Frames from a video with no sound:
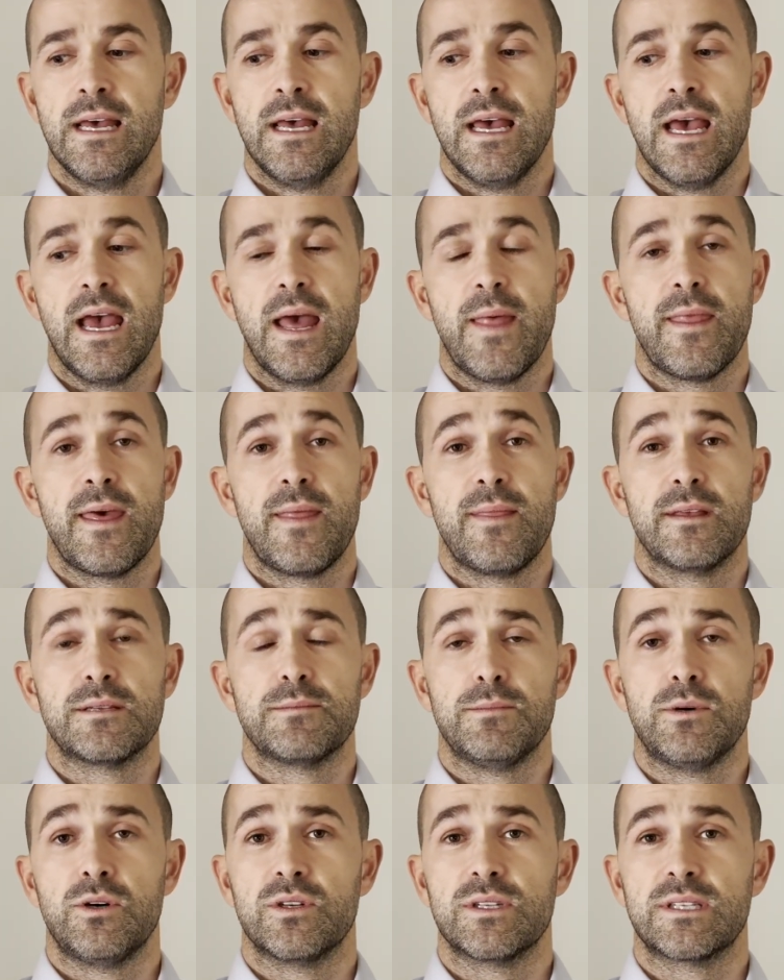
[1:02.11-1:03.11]
And then there's
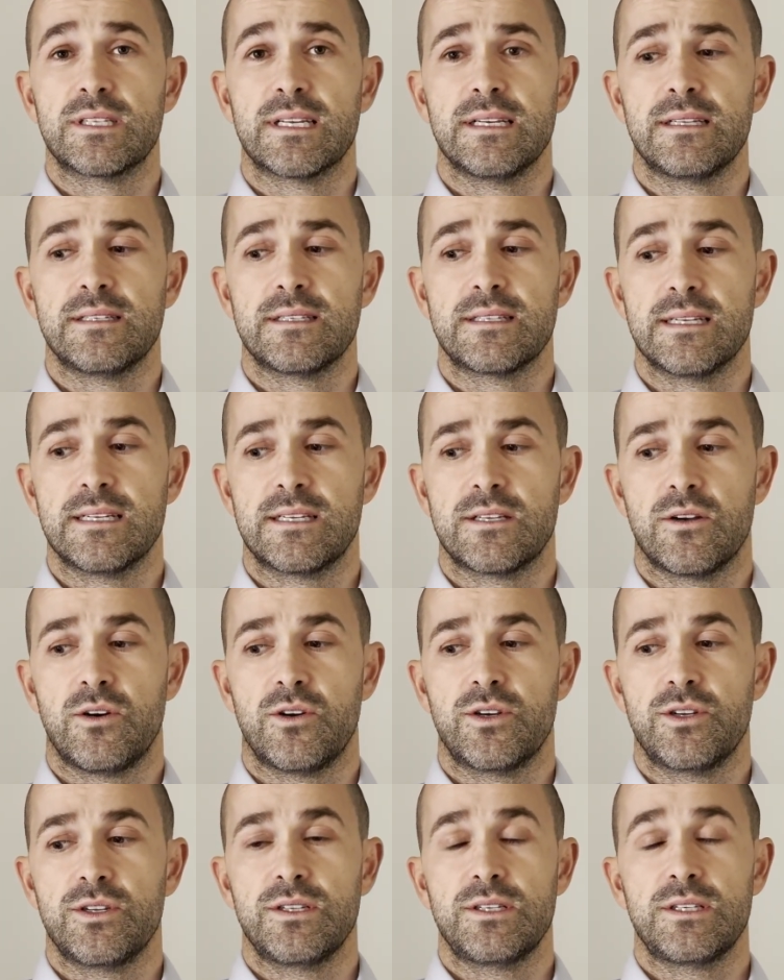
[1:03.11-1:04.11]
motor skills
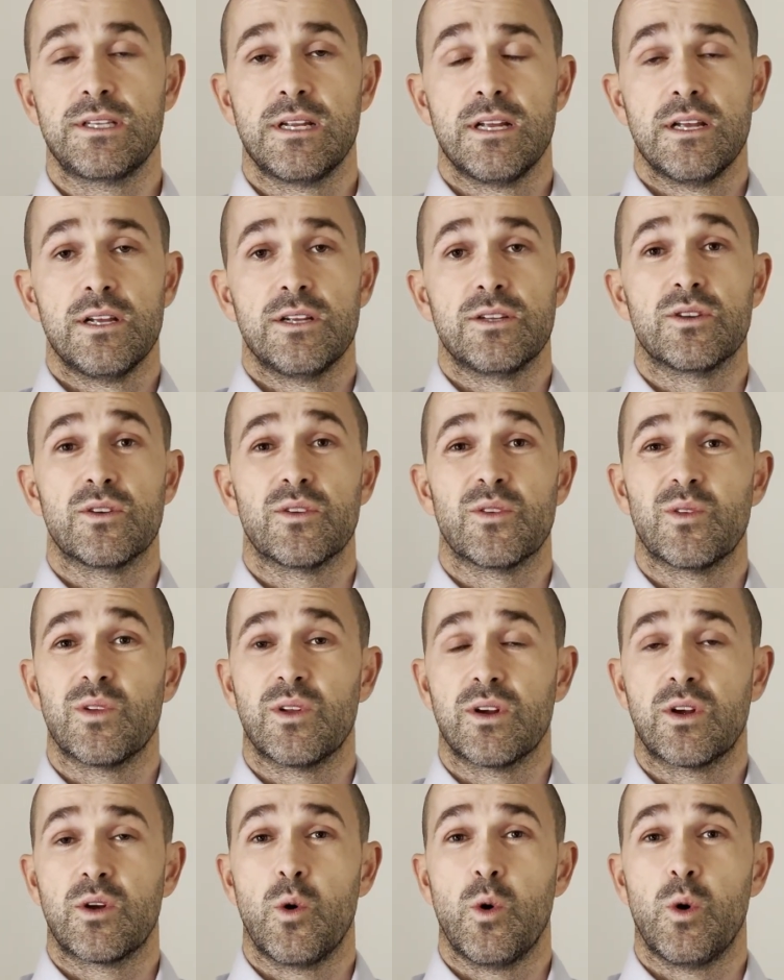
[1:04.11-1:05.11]
disorders, so
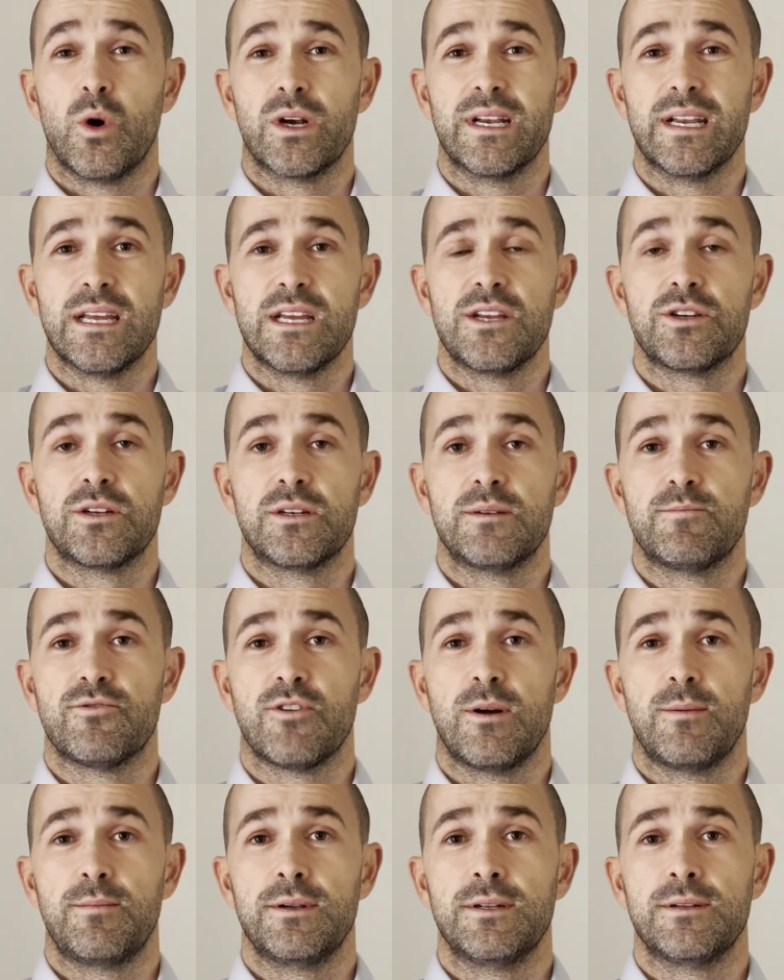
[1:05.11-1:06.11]
coordination
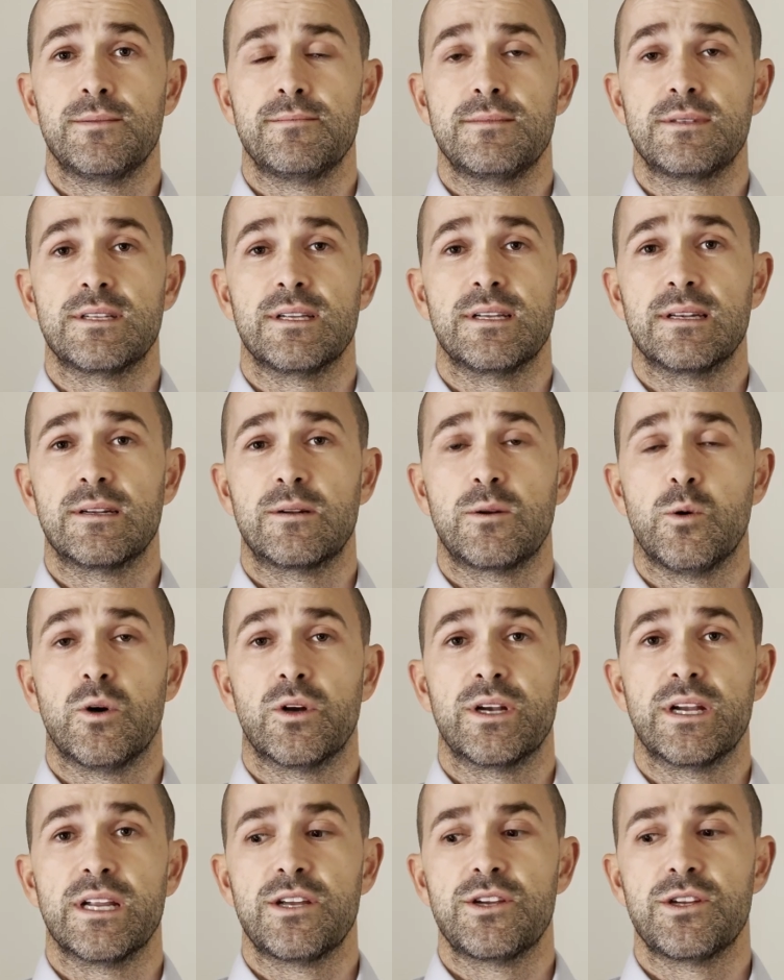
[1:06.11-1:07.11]
problems and
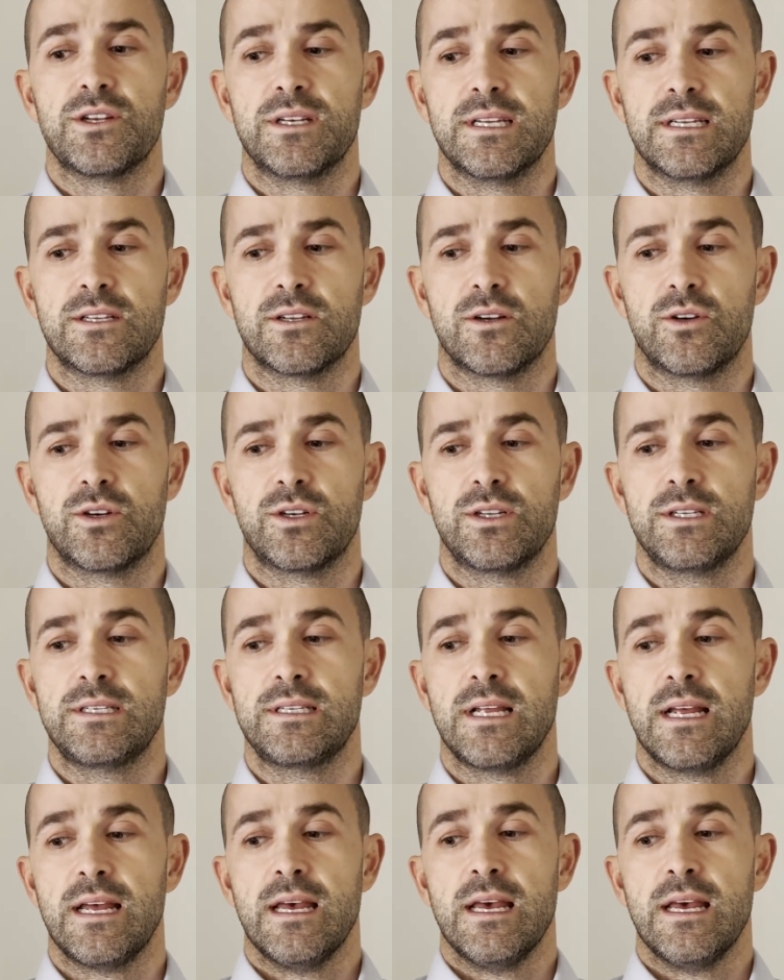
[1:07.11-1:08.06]
coordination disorders.